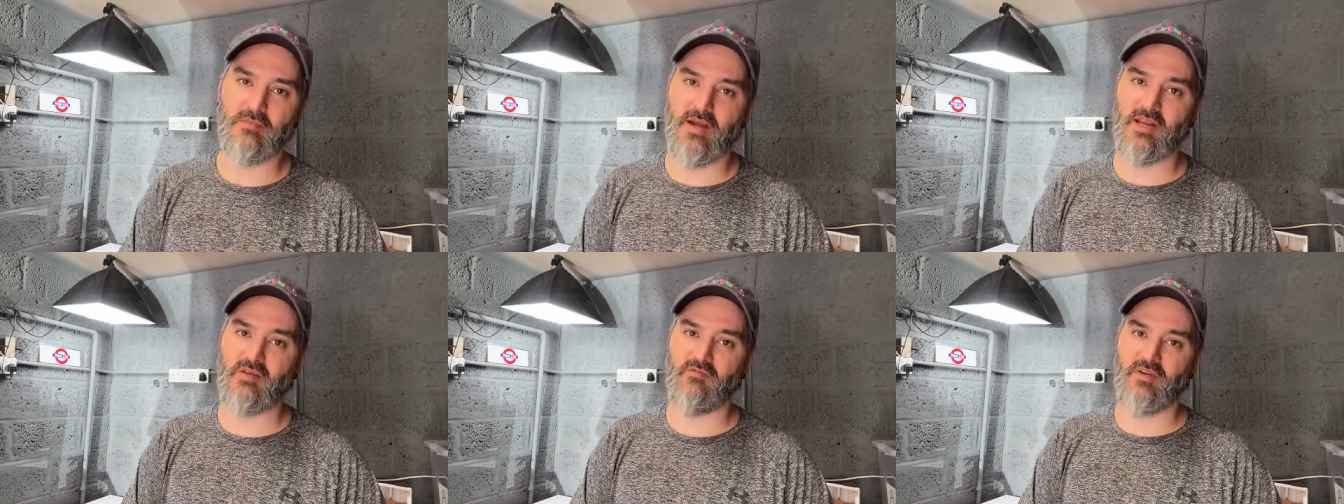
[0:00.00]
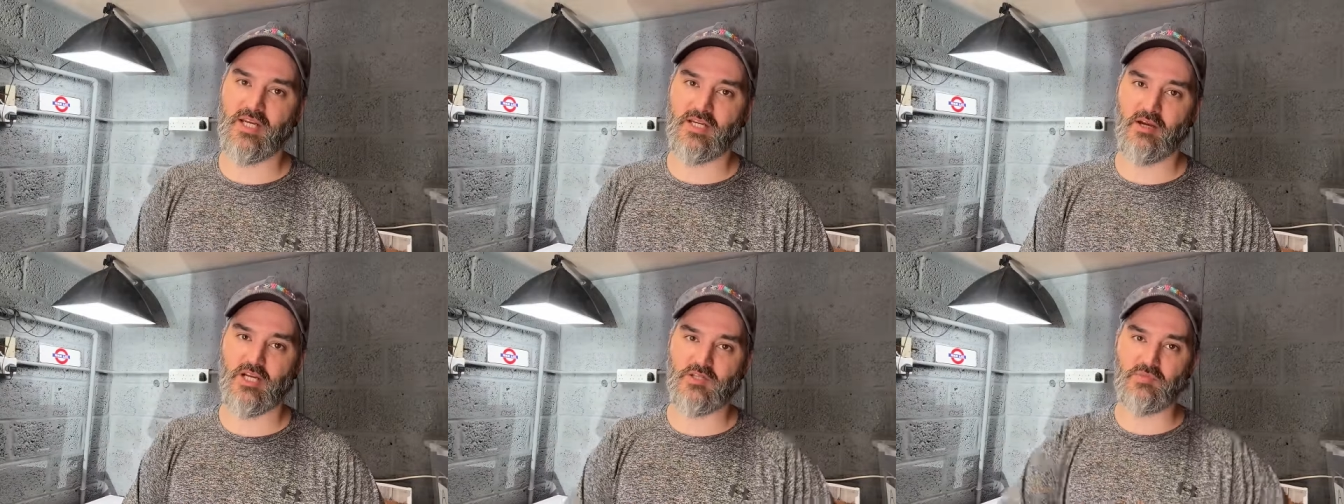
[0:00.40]
making
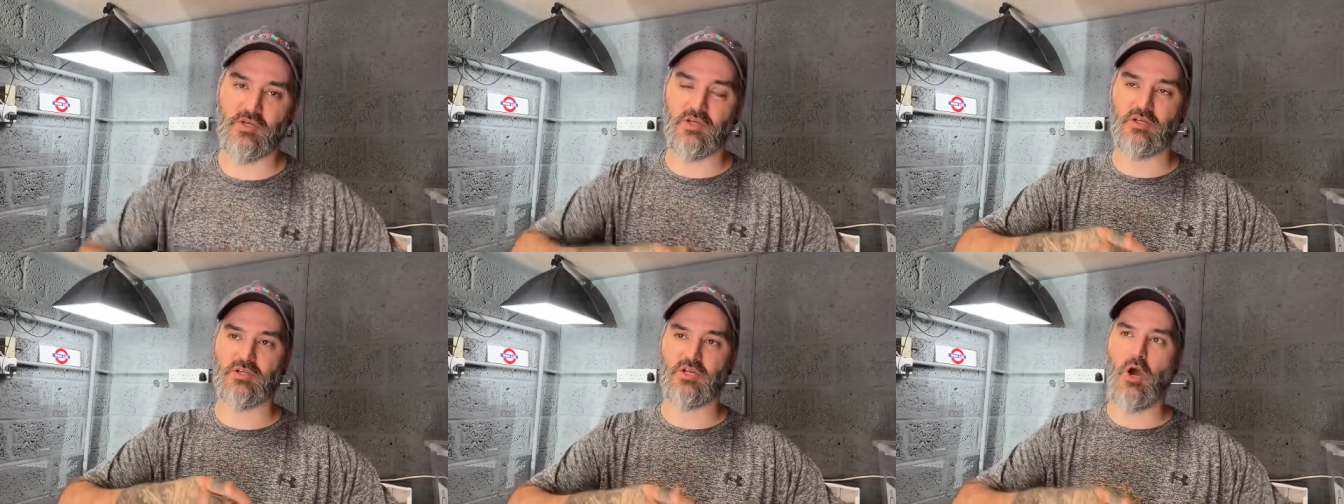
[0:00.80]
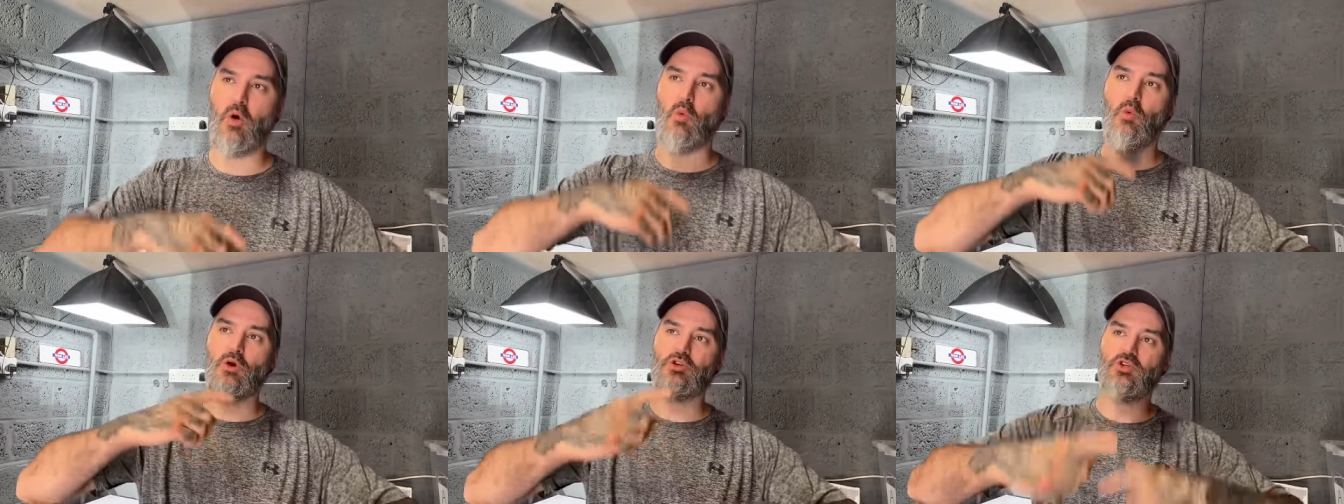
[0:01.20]
videos, because
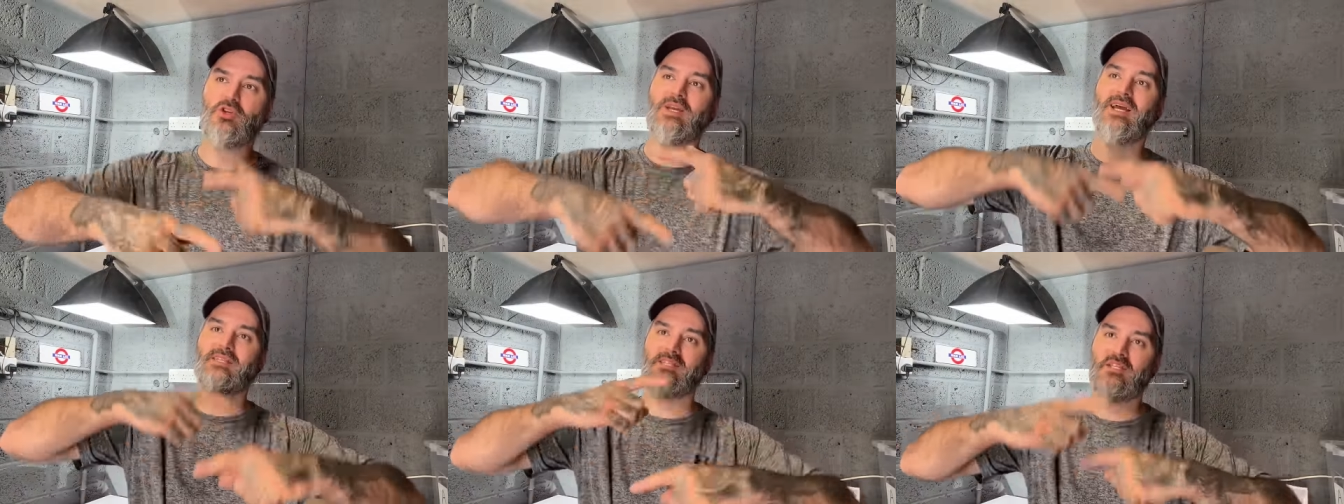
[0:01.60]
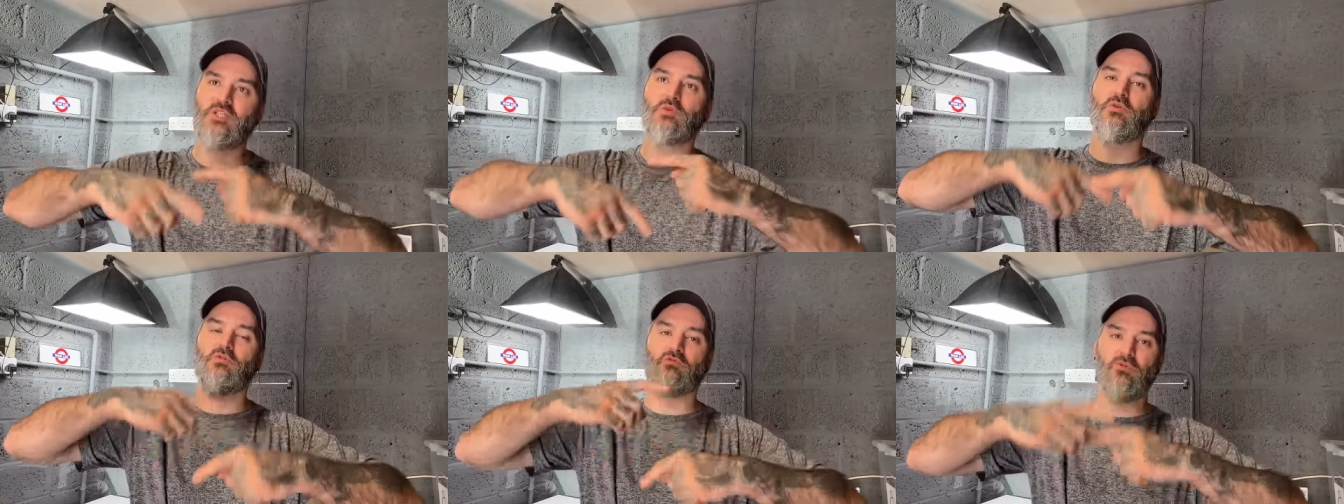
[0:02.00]
once you get
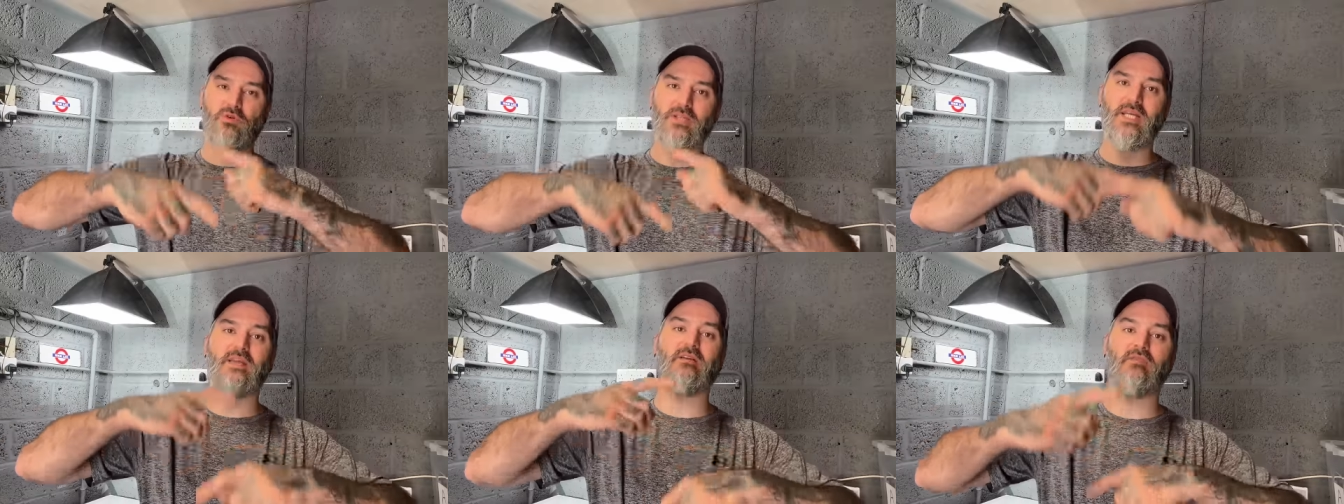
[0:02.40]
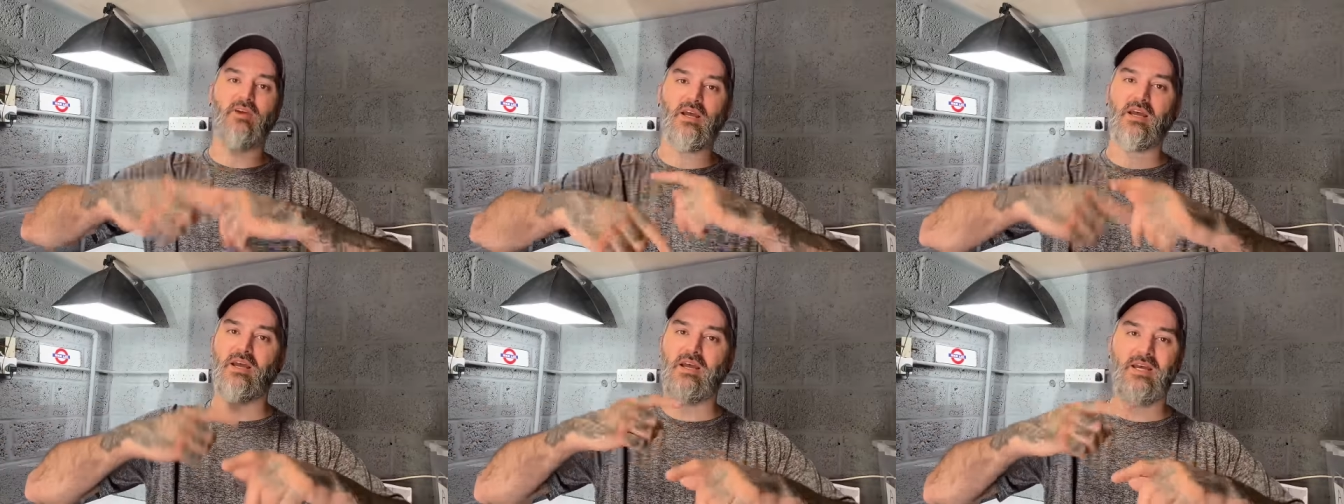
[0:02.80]
into a routine of
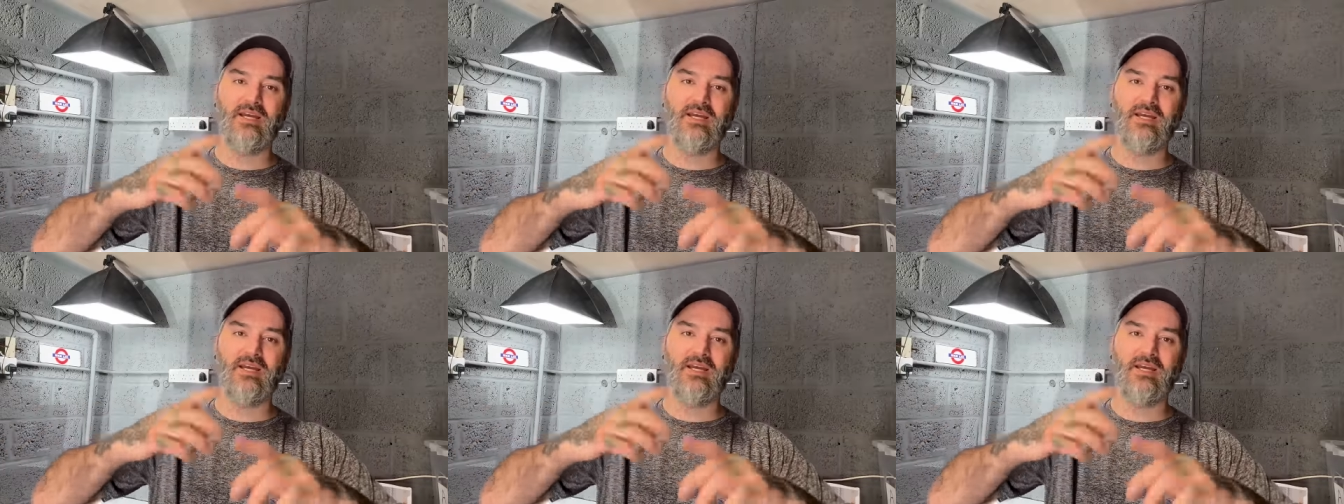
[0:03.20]
it,